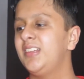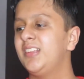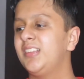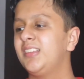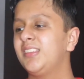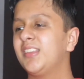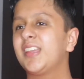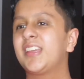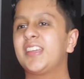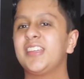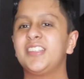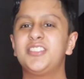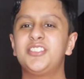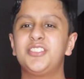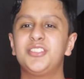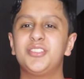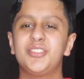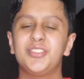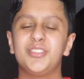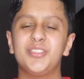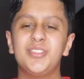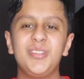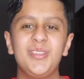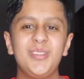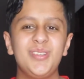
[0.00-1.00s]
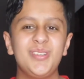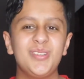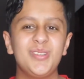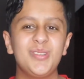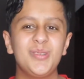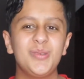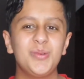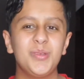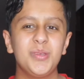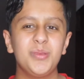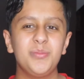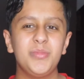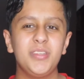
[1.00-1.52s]
it shouldn't
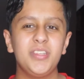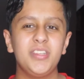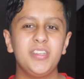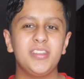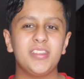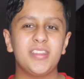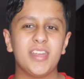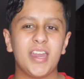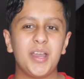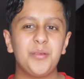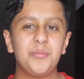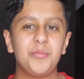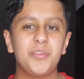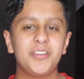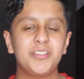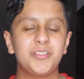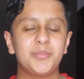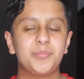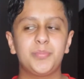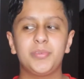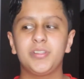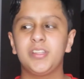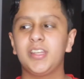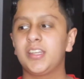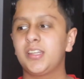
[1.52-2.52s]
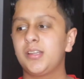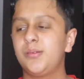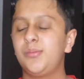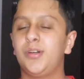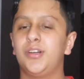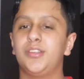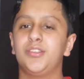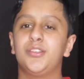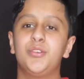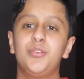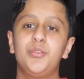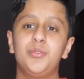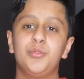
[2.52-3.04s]
annoy me that much, but, like, come on,
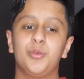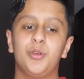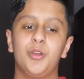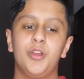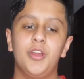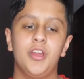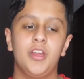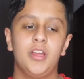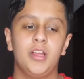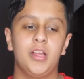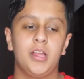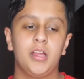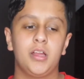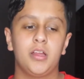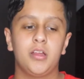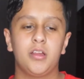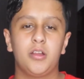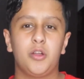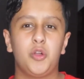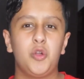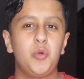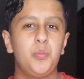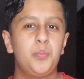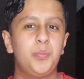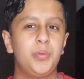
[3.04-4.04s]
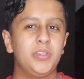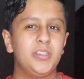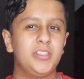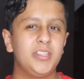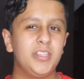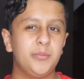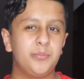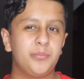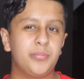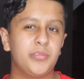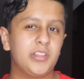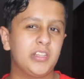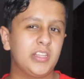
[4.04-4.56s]
don't openly
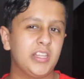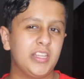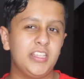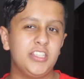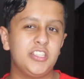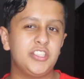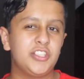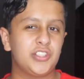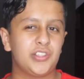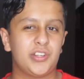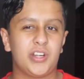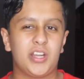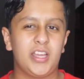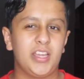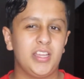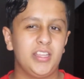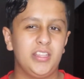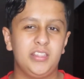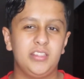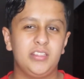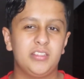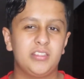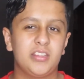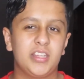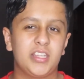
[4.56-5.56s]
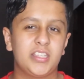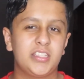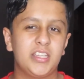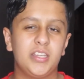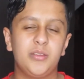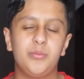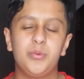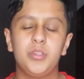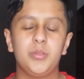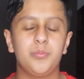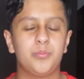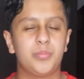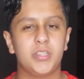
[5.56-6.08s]
plagiarize. Like, it
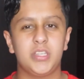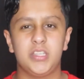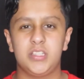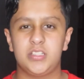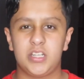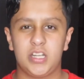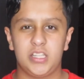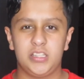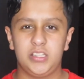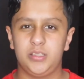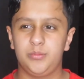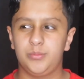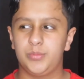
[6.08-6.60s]
wasn't plagiarizing,